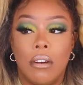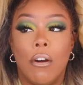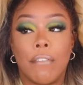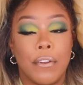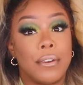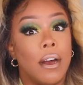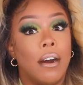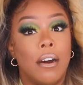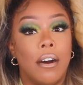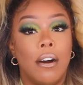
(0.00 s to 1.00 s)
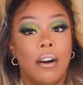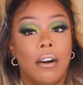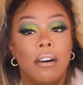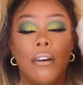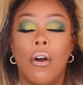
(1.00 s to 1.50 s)
or if you're
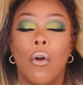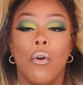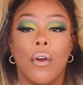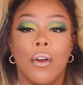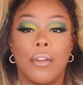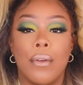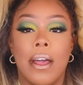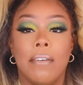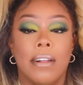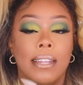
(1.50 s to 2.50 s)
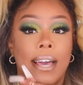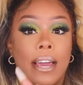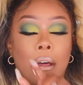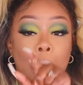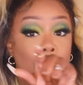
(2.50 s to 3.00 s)
tall or you have a
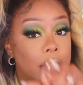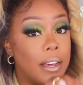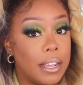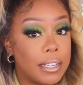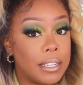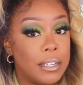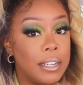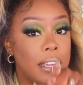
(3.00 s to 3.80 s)
lot of butt